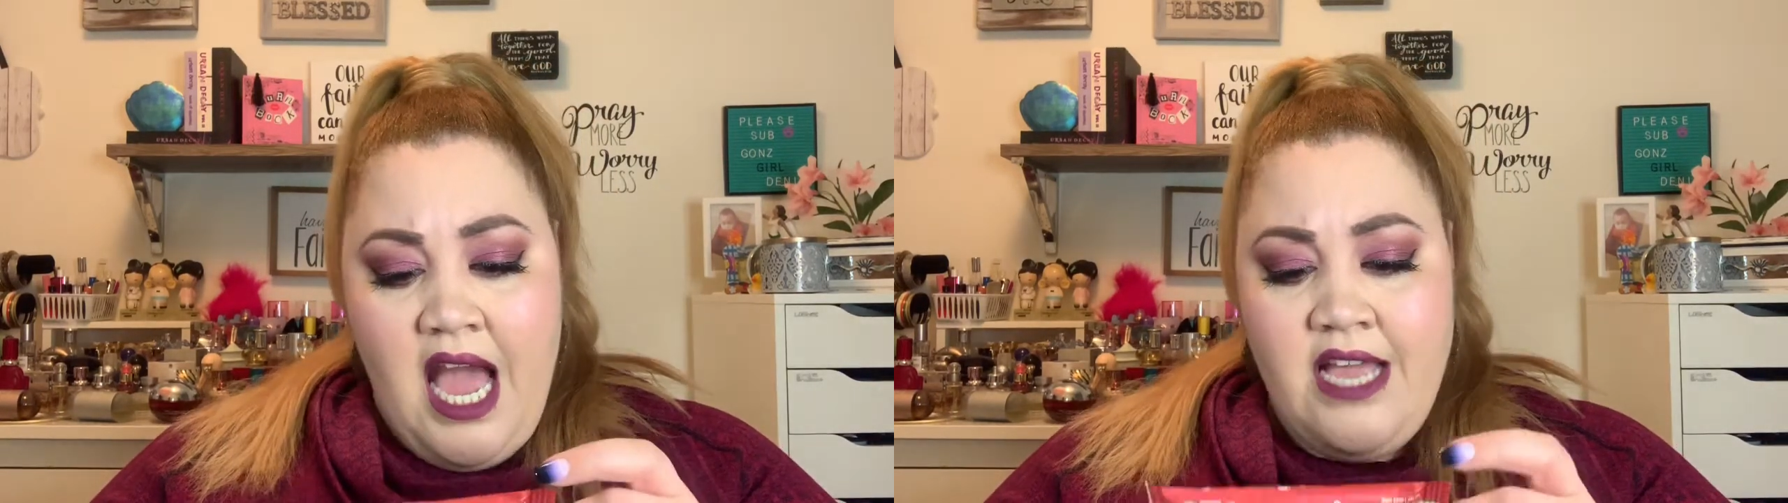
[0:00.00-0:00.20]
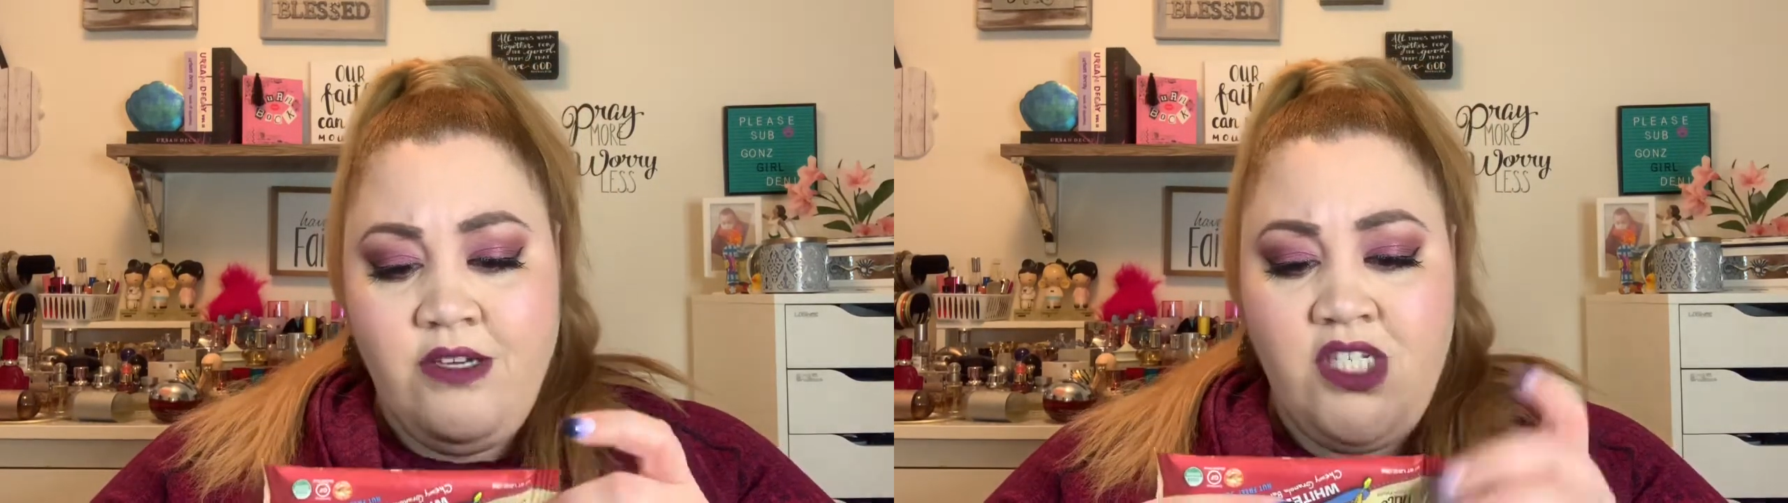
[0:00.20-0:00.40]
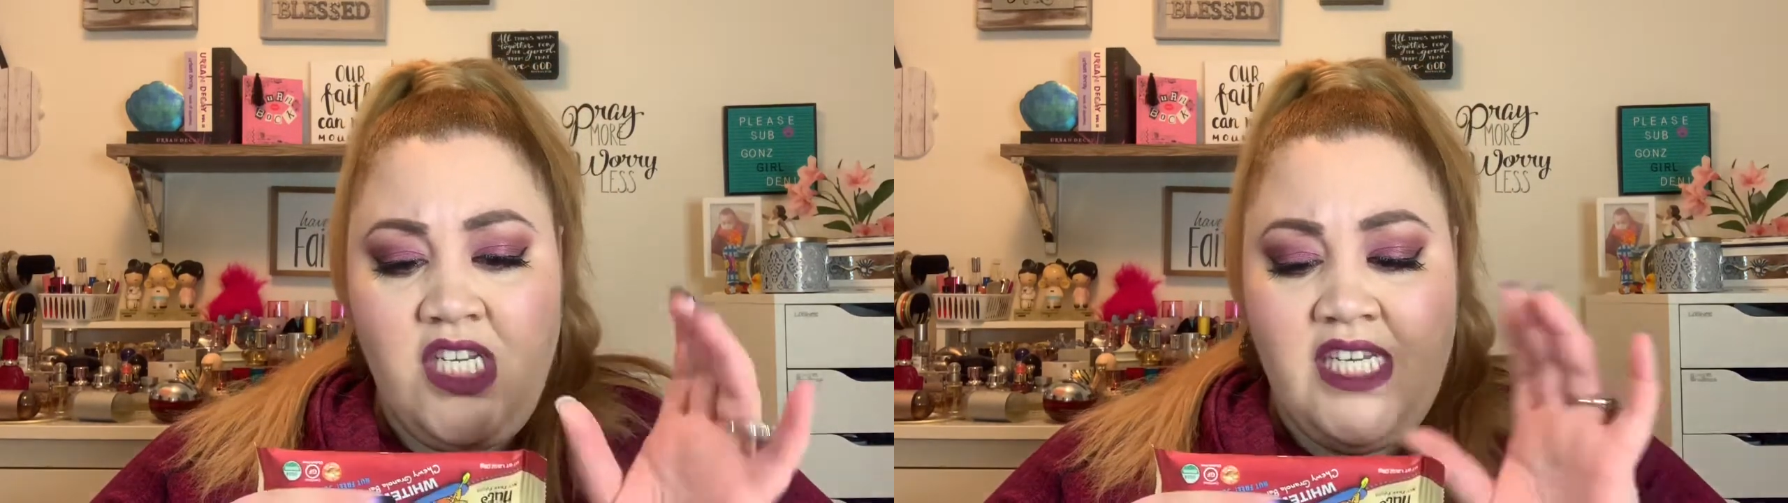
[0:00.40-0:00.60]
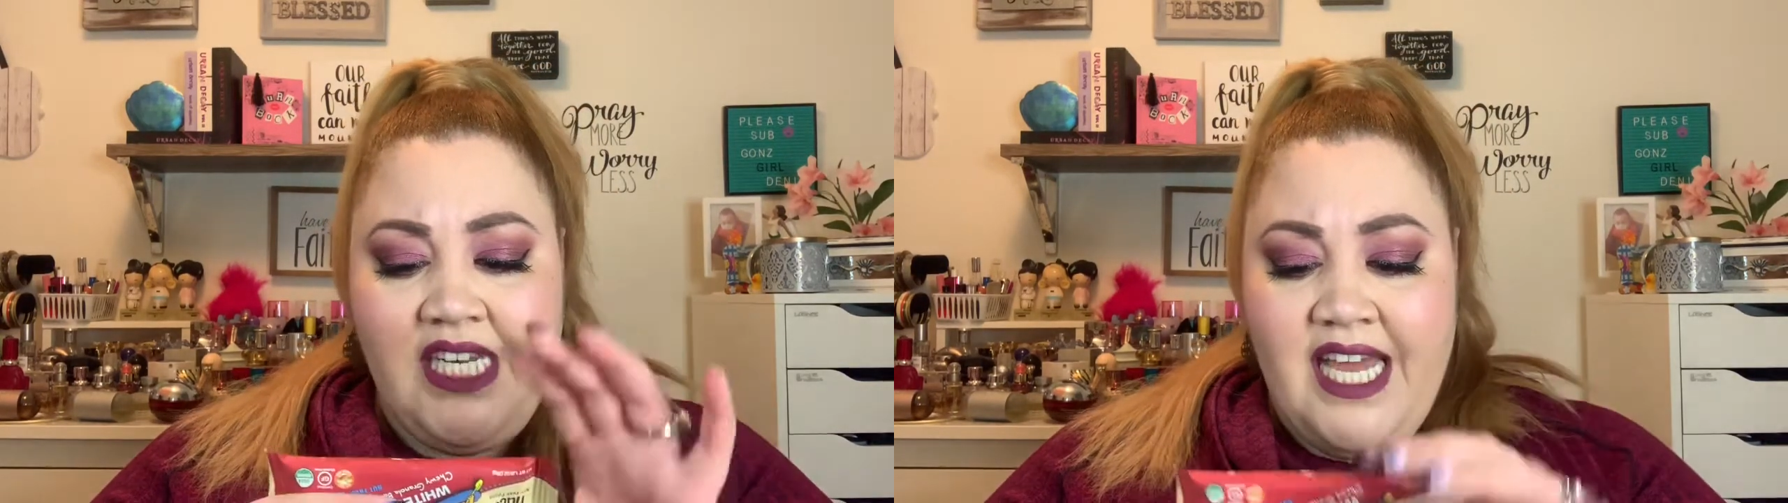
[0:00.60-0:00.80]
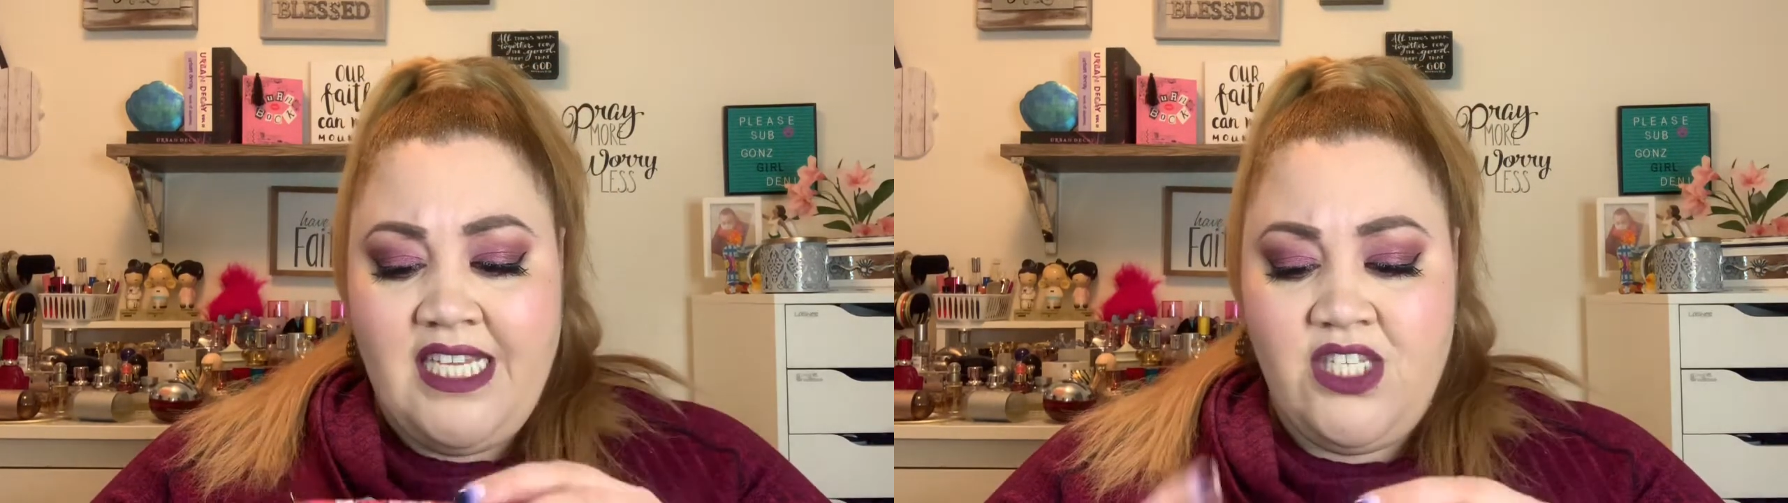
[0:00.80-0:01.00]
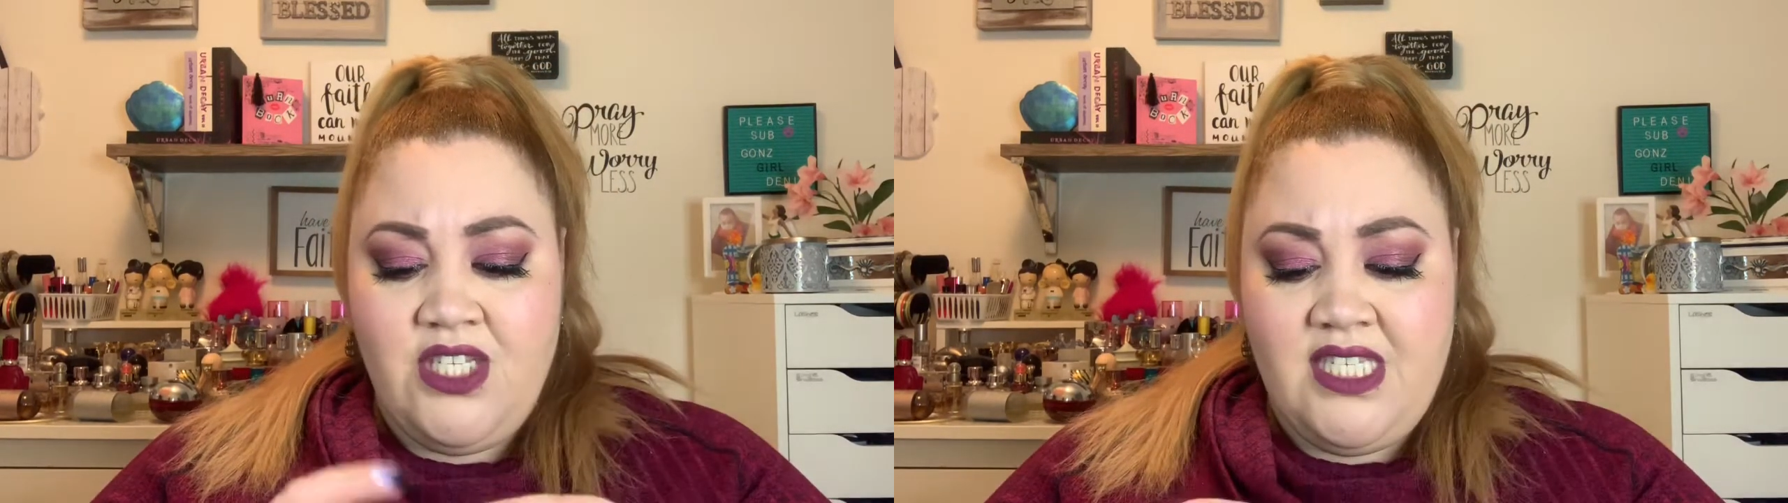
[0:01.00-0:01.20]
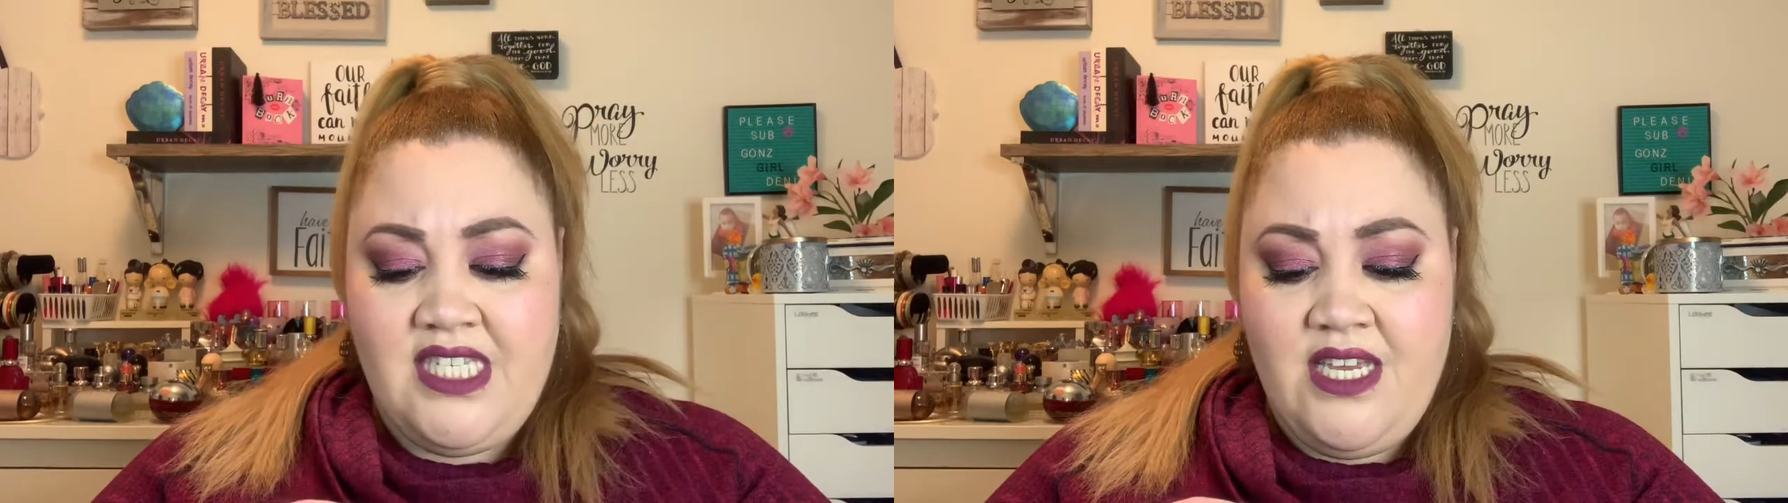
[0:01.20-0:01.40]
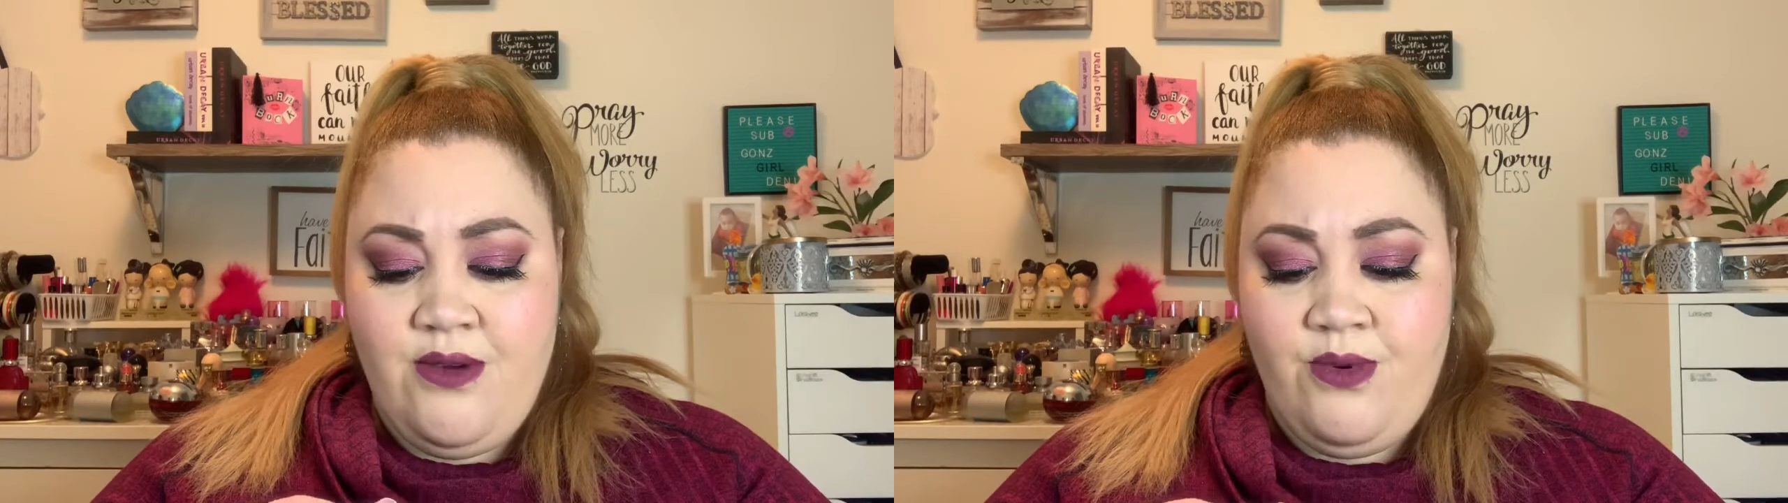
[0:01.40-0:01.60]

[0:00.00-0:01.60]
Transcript: I usually like to see